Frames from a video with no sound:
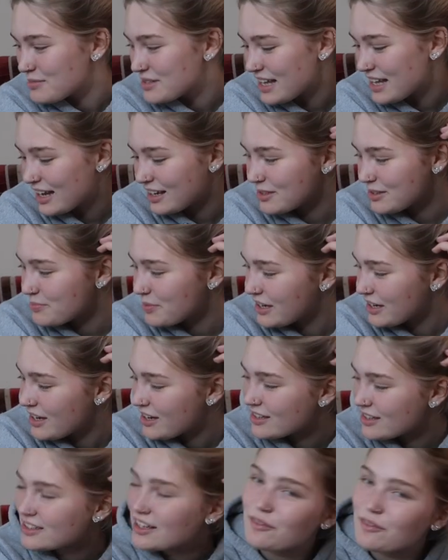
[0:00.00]
but that is
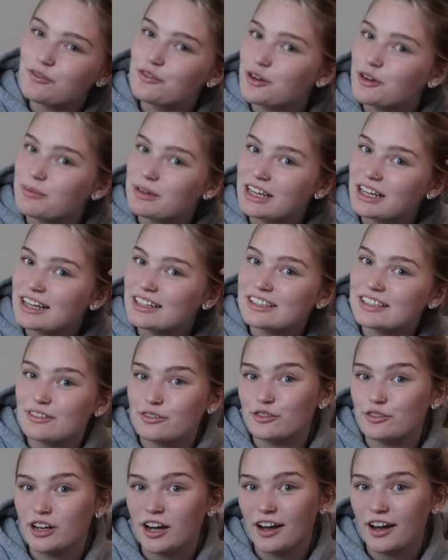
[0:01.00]
because I'm filming a
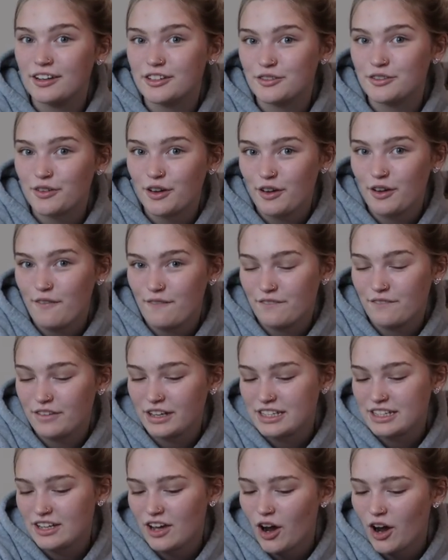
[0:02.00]
different kind of
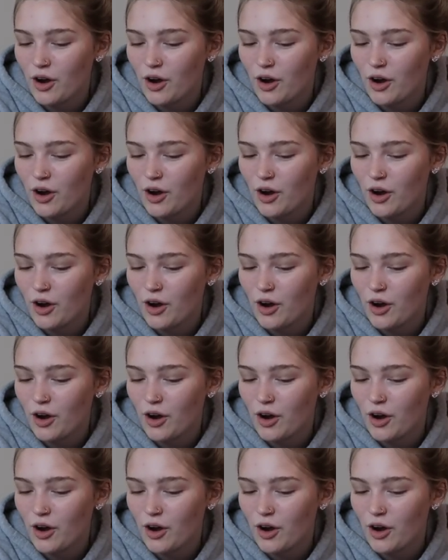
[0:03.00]
video.